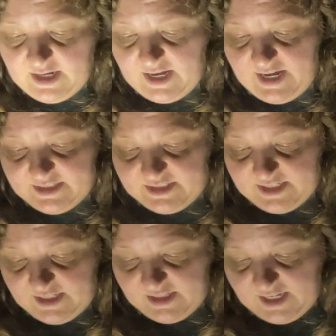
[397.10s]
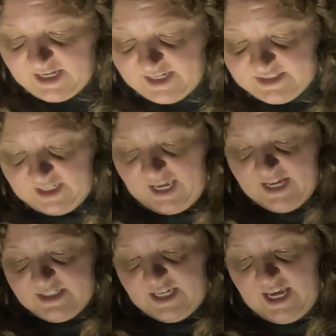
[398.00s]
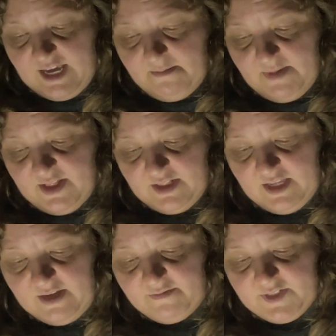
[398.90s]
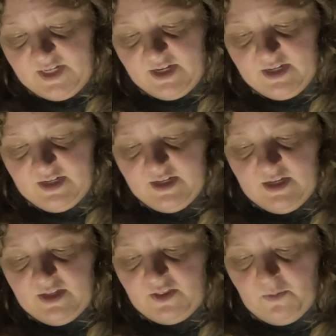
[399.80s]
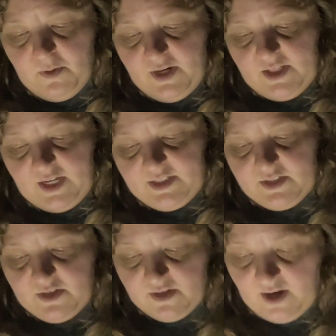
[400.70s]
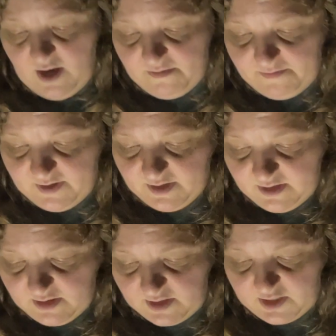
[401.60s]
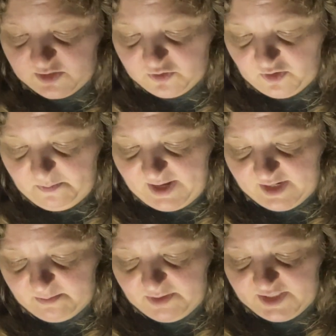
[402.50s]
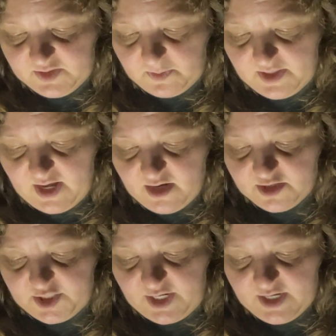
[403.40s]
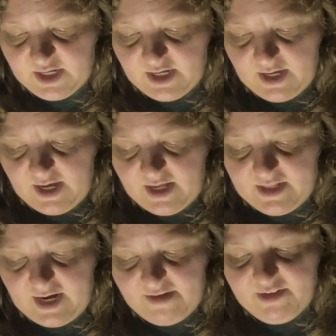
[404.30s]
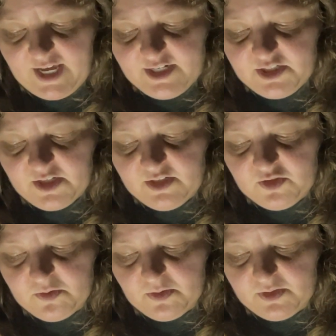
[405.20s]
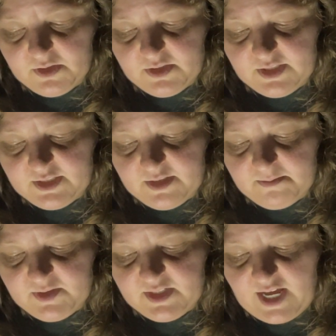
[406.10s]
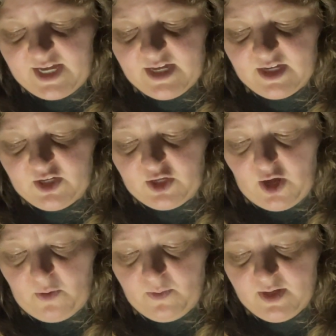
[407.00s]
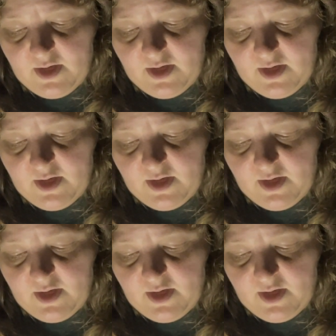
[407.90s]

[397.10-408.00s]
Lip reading: As suddenly as the gas came, it leaves. The warning lights turn off. The control panel blinks with energy, and the navigation control systems say, go.